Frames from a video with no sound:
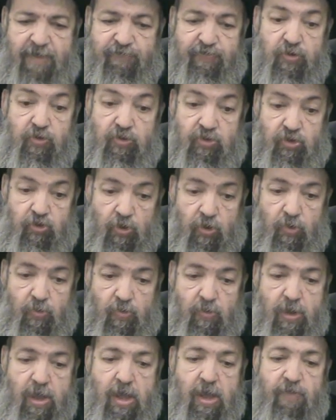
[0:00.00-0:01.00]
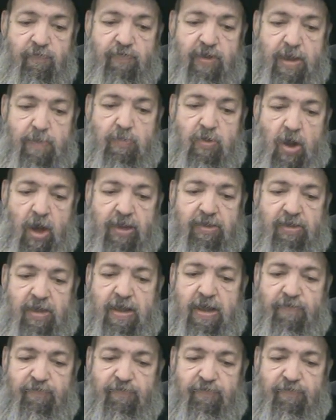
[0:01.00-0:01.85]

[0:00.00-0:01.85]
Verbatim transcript: If you do, v'imnata,